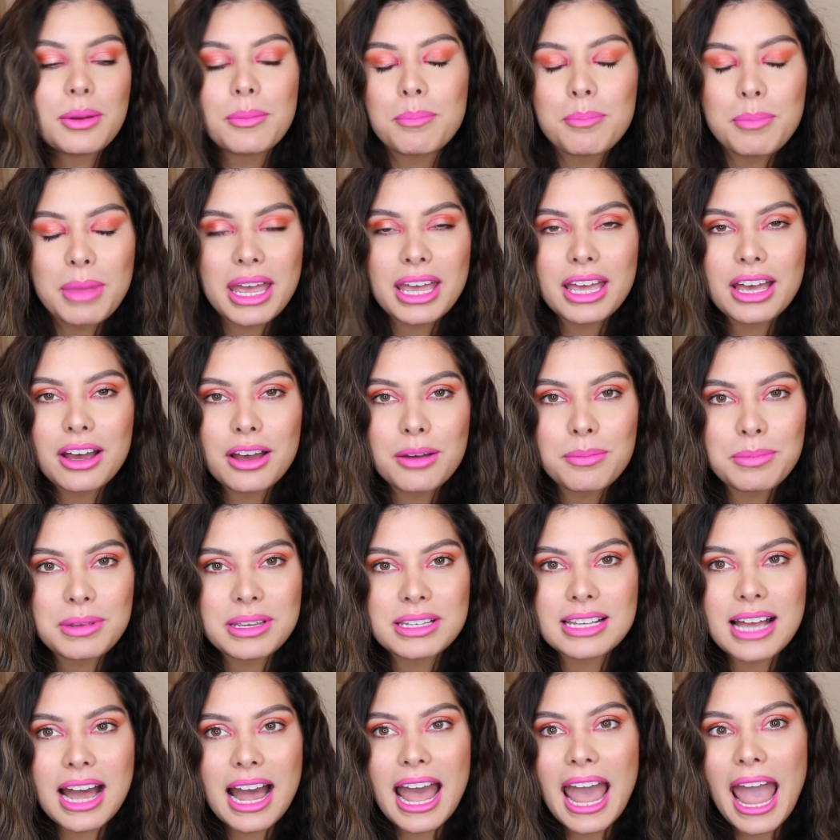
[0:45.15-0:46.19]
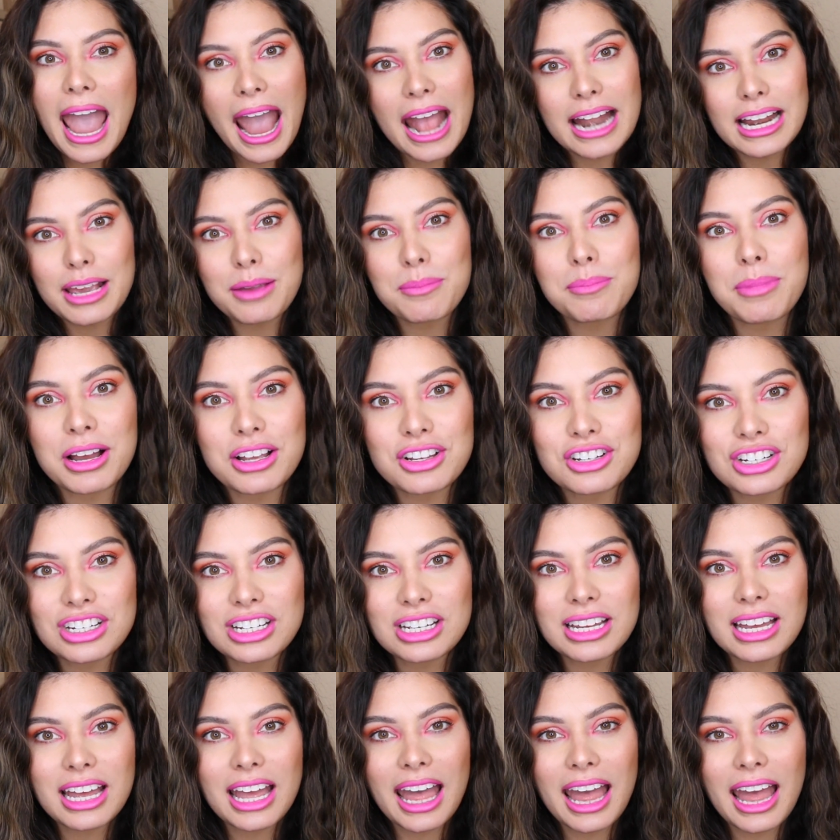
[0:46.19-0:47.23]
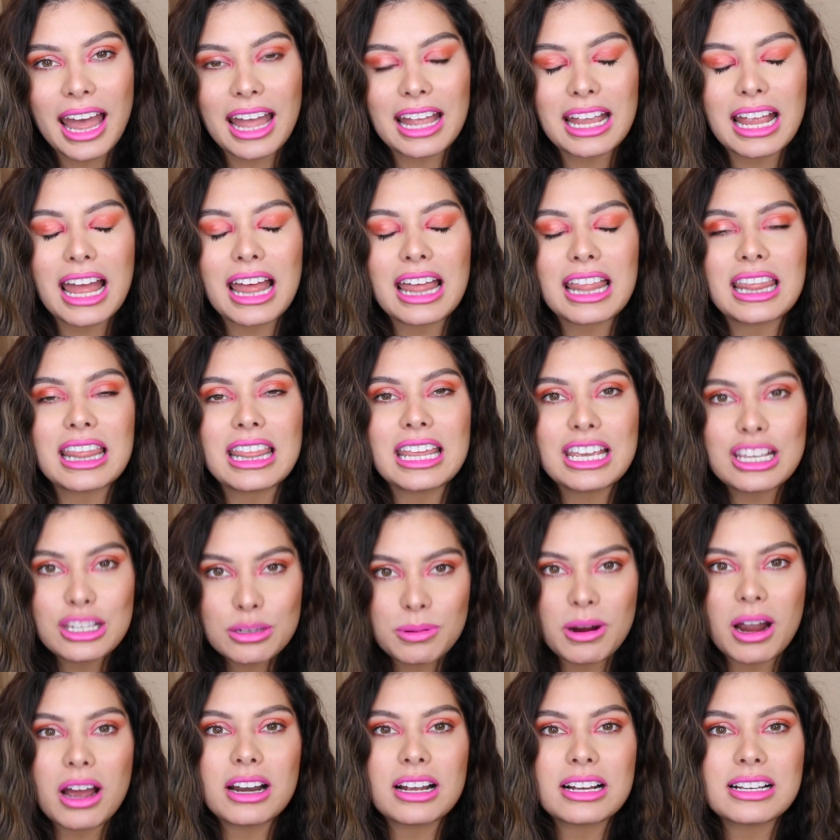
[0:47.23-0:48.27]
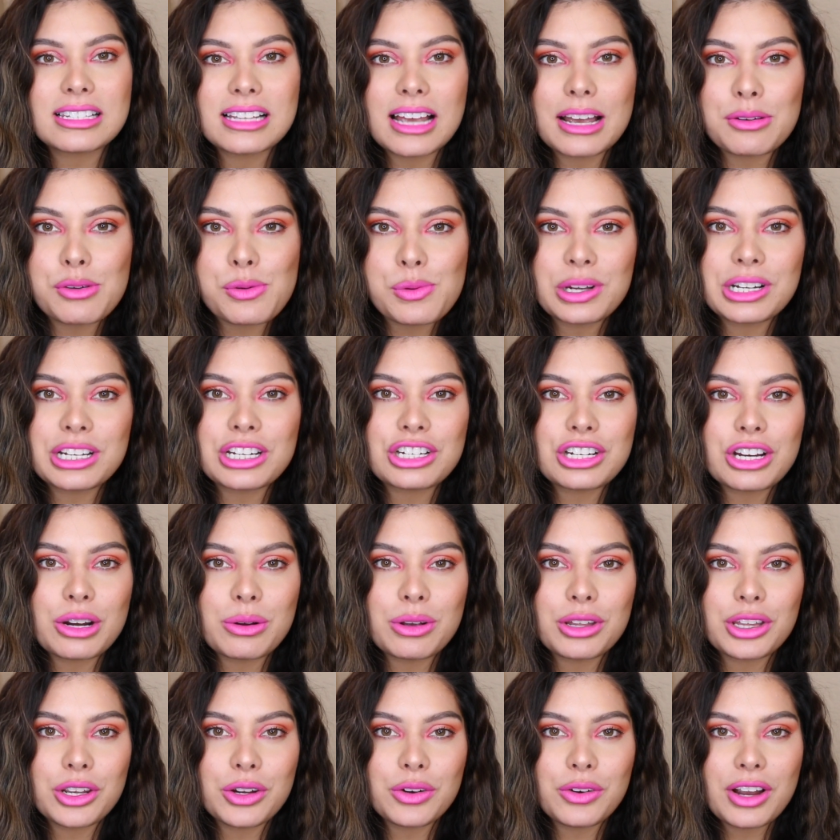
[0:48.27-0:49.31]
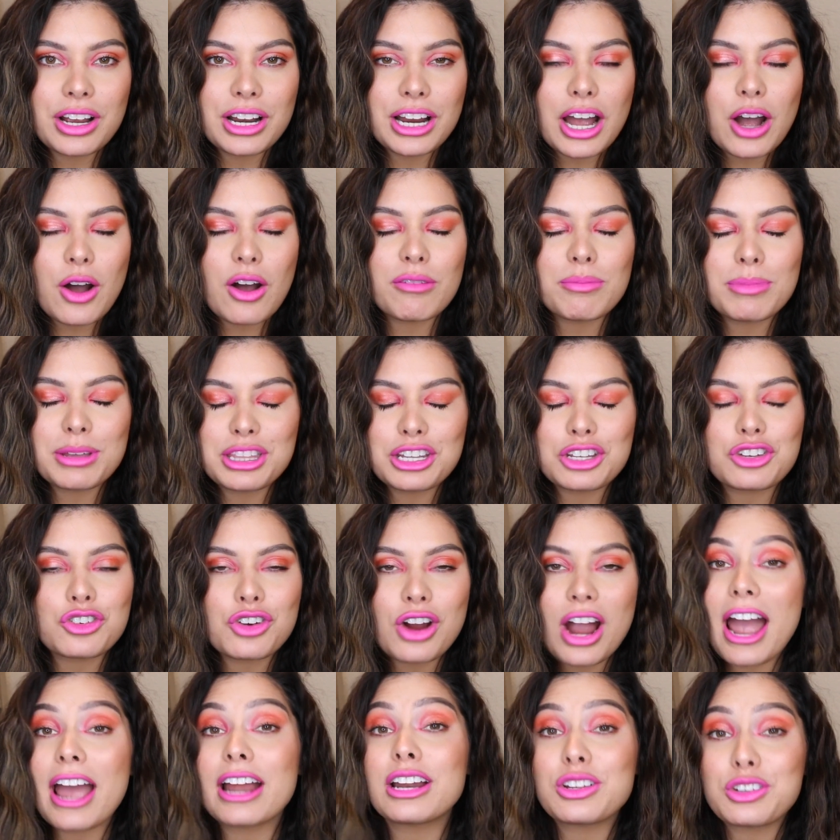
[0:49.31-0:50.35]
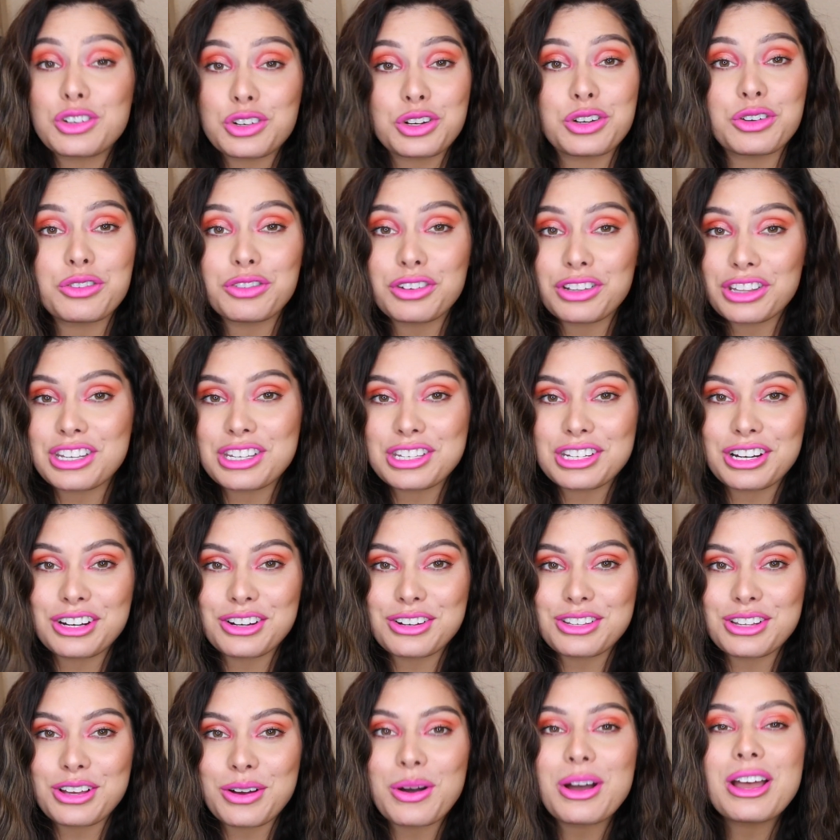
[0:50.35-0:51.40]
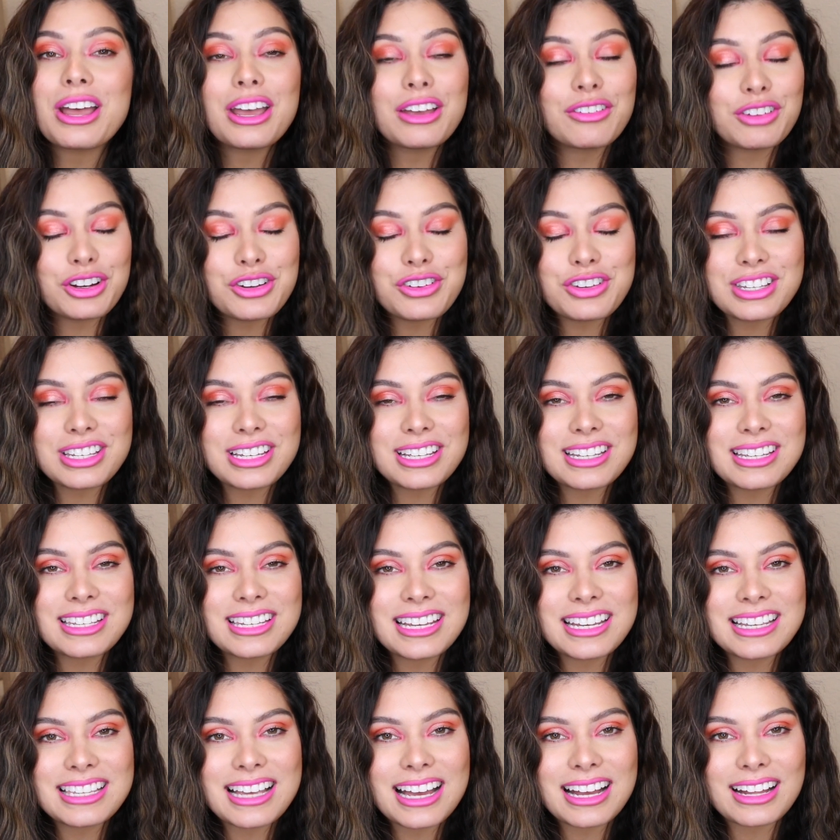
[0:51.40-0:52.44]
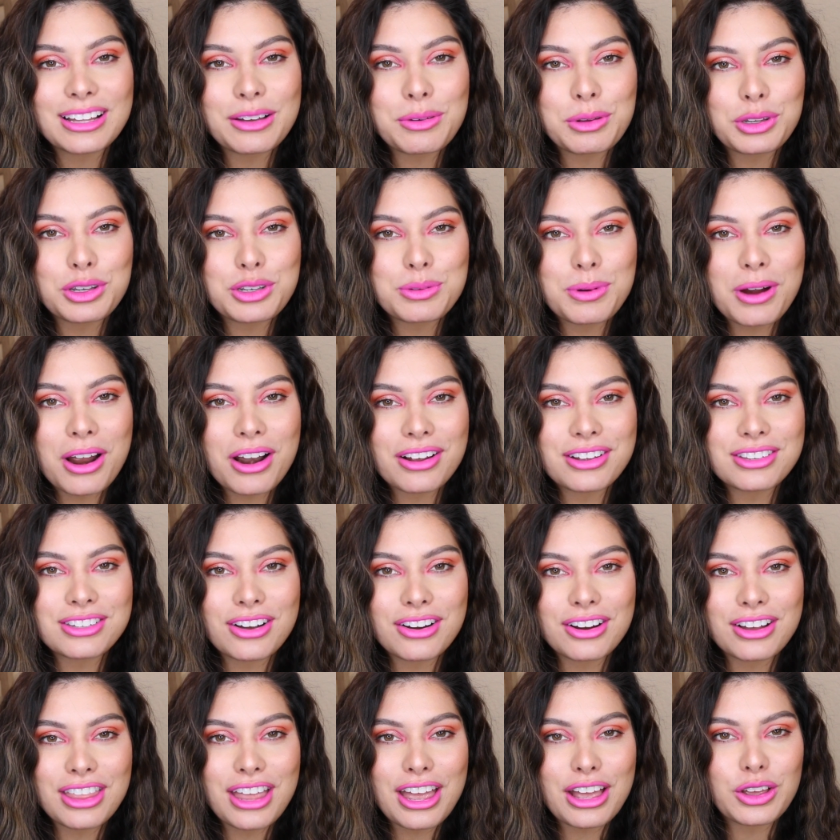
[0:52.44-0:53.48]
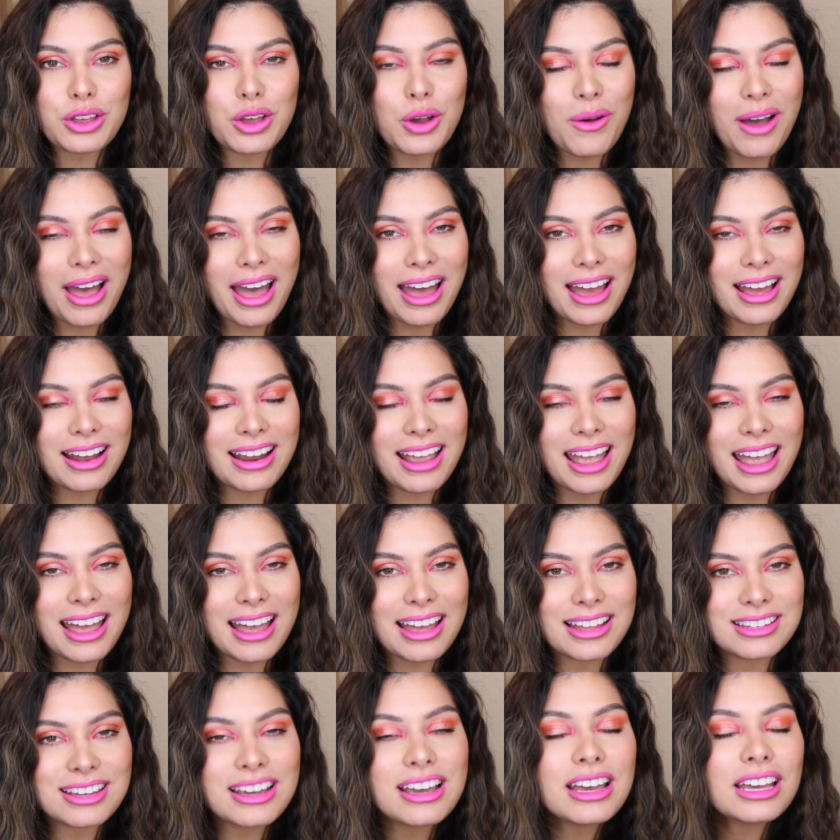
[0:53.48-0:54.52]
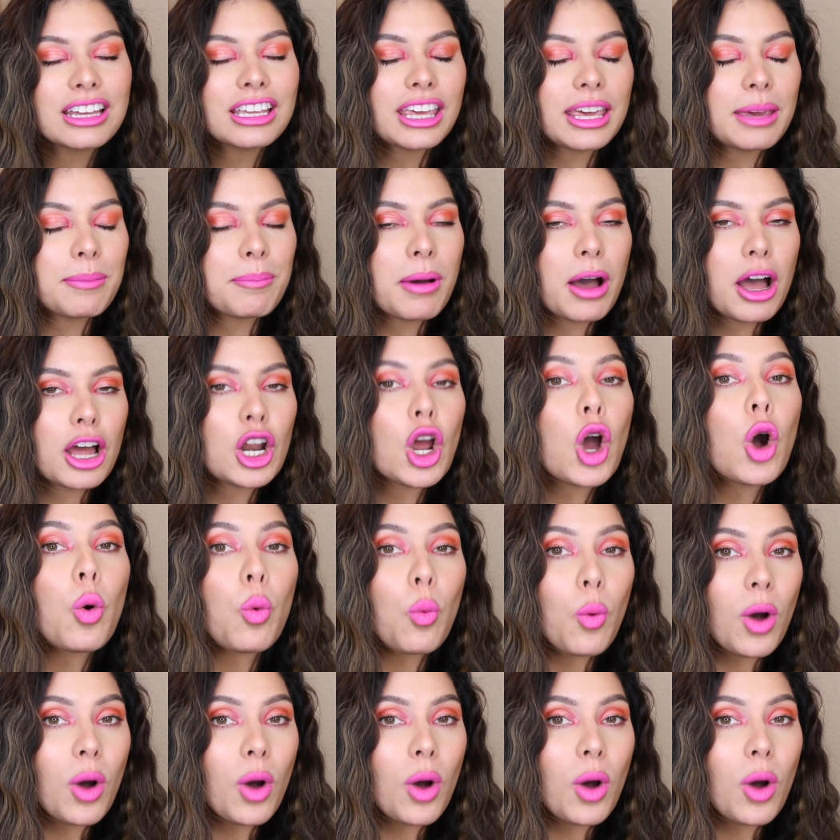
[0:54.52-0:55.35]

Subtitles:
makeup is at any budget, and these products I'm going to share with you right now have been the tried and true for this year. So if you're interested to see exactly what those products are, then go ahead and keep on